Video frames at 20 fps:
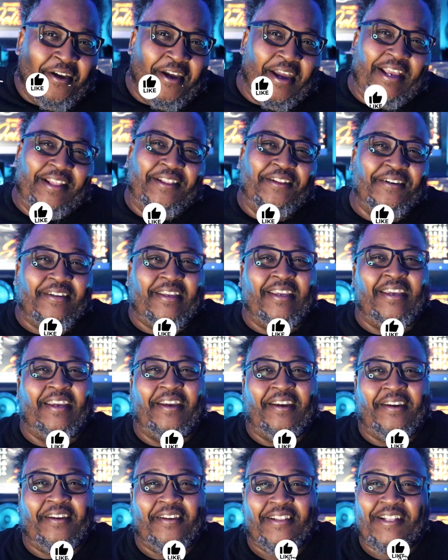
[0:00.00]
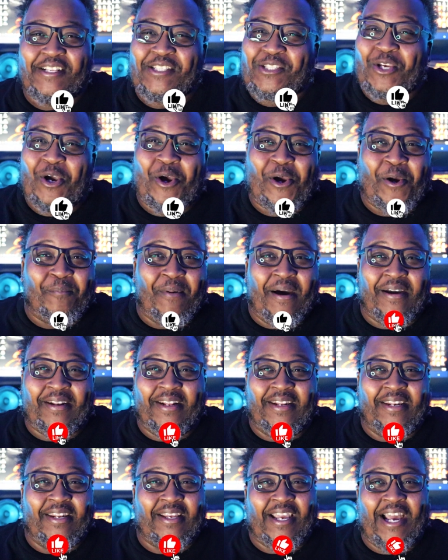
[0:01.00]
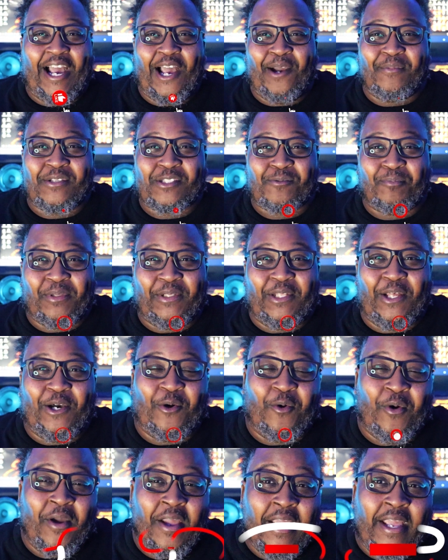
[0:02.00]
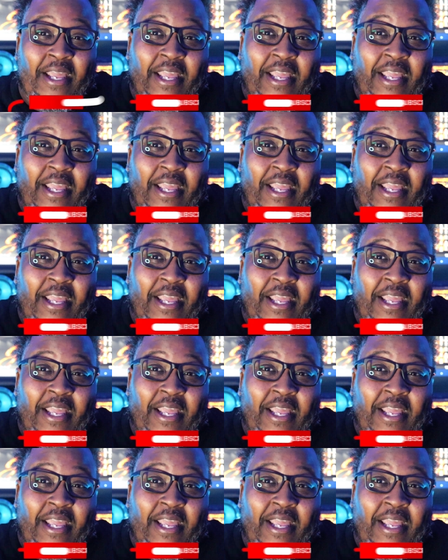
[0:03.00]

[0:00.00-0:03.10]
Hey, look here. Let's talk about it in the comments below.